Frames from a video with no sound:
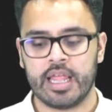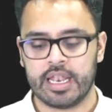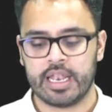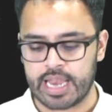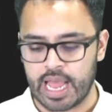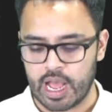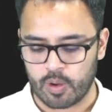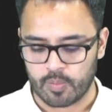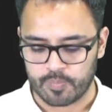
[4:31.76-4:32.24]

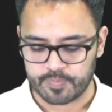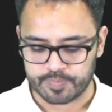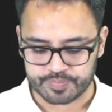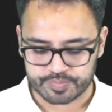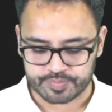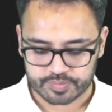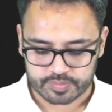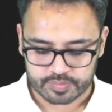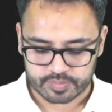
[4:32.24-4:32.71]
now
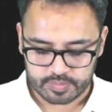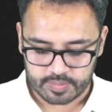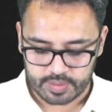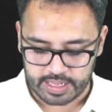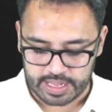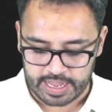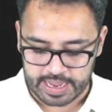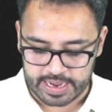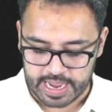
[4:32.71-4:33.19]

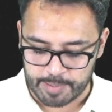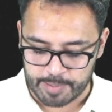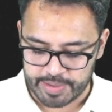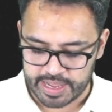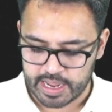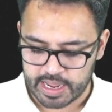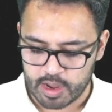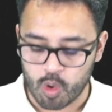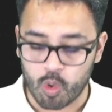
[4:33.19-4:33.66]

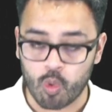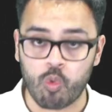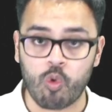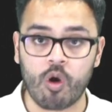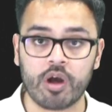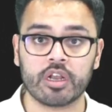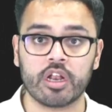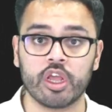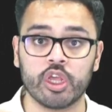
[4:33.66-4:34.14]
coming
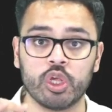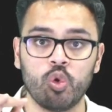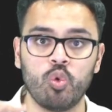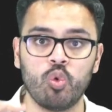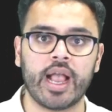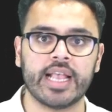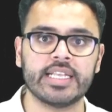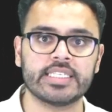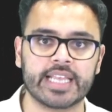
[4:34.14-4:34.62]
what
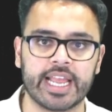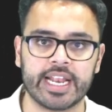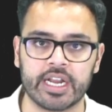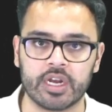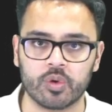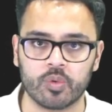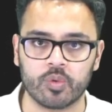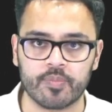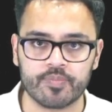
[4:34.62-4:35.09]
you guys
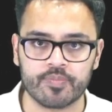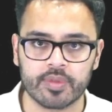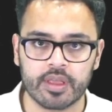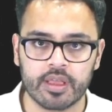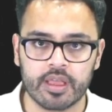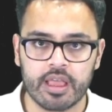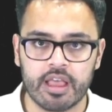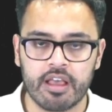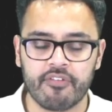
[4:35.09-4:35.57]
can do
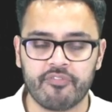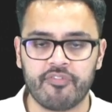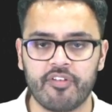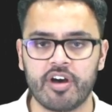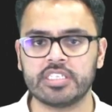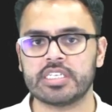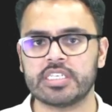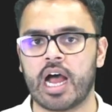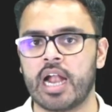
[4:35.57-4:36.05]

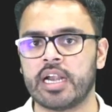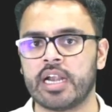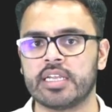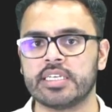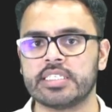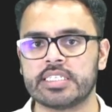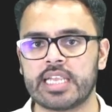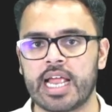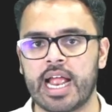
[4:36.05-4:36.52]
first
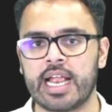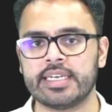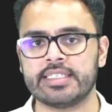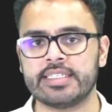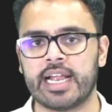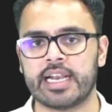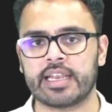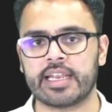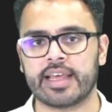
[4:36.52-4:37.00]

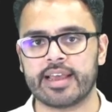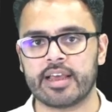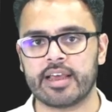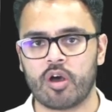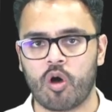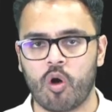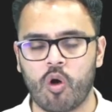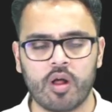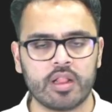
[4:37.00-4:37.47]
understand that
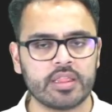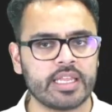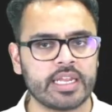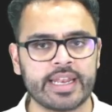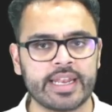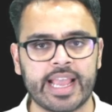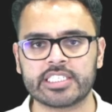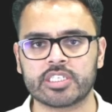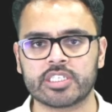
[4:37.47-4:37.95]
all the
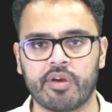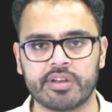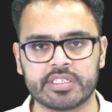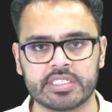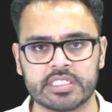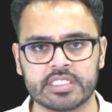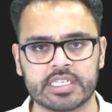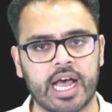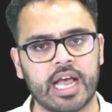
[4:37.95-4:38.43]
next
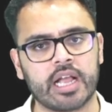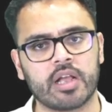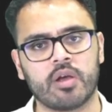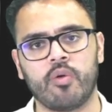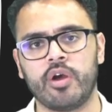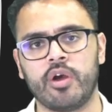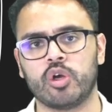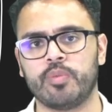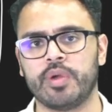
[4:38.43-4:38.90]
questions are
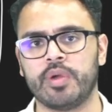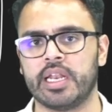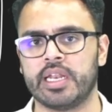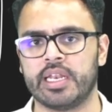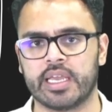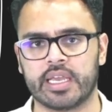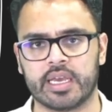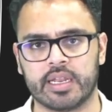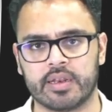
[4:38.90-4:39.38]
going to be
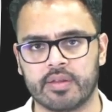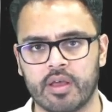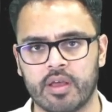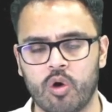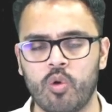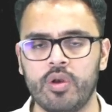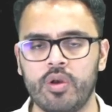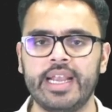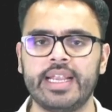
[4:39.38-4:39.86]
clinical.
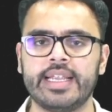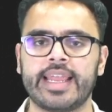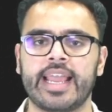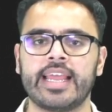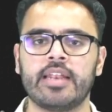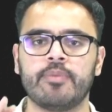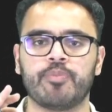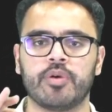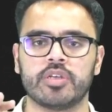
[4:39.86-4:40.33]
Only
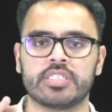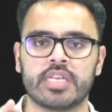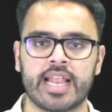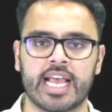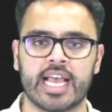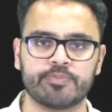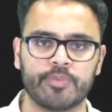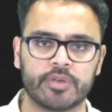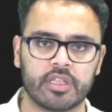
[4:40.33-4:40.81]
10%
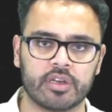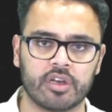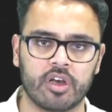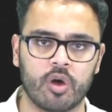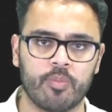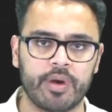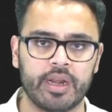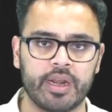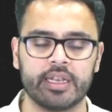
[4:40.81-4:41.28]
as per the
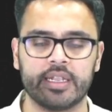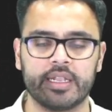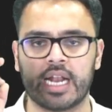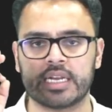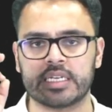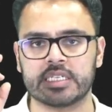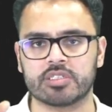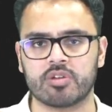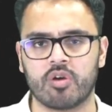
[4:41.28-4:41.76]
government
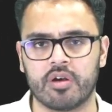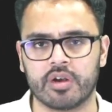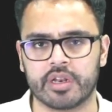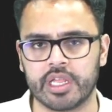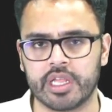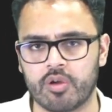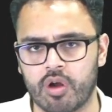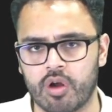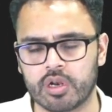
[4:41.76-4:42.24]
that is called
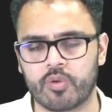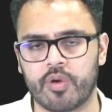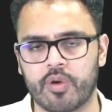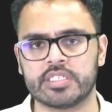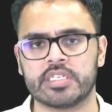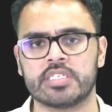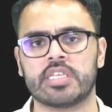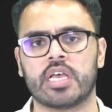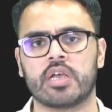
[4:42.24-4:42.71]
recall
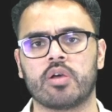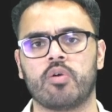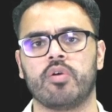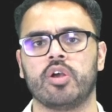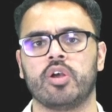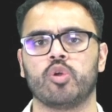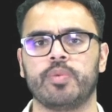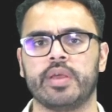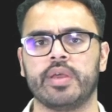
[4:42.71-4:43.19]
questions are
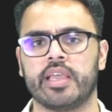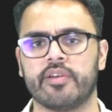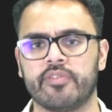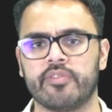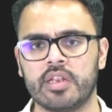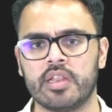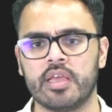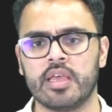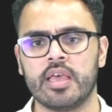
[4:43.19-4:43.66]
going to be
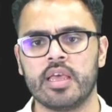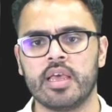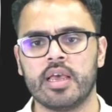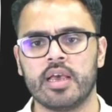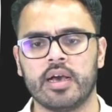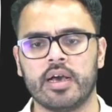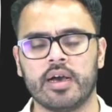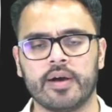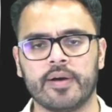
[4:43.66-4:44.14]
given.
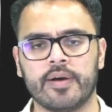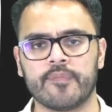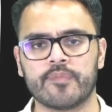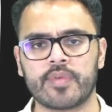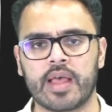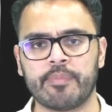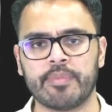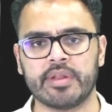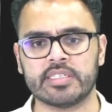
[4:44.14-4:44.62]
Uh,
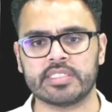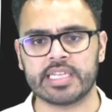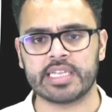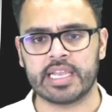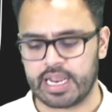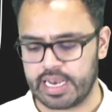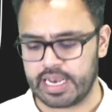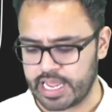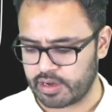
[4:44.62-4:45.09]
I mean
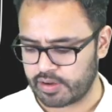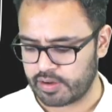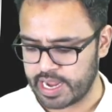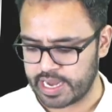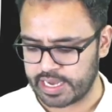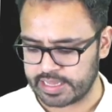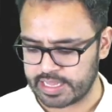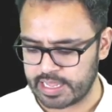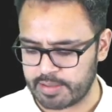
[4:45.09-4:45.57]
single line or
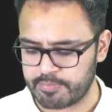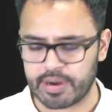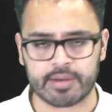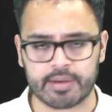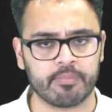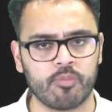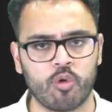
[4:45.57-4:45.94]
anything, but